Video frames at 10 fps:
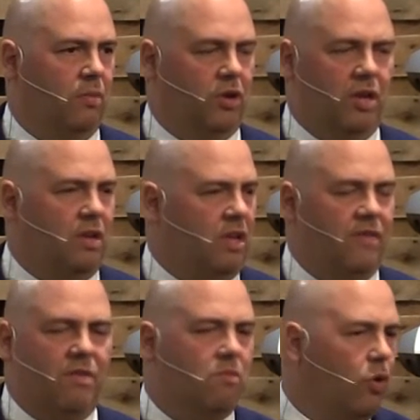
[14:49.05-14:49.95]
But
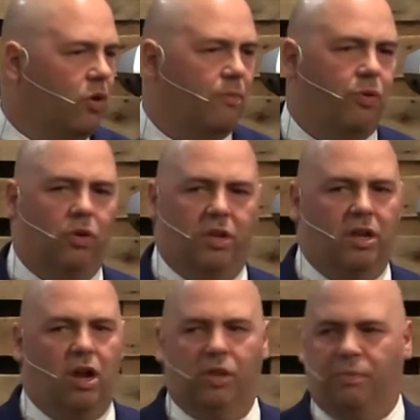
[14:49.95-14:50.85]
even more important
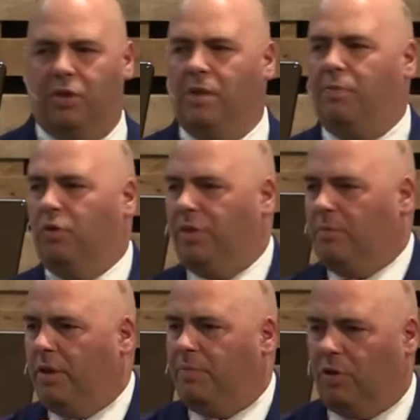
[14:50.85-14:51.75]
than all the people that
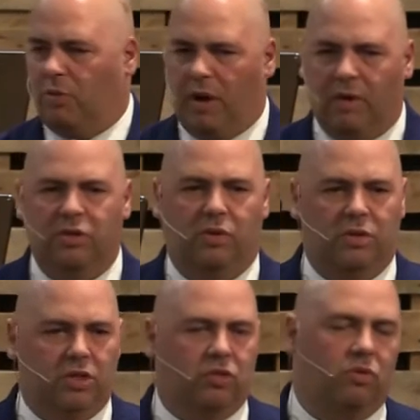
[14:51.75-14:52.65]
might be around you
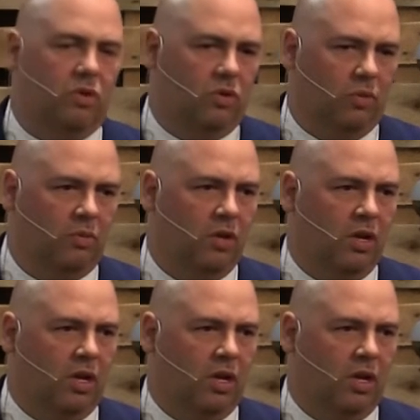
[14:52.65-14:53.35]
in this room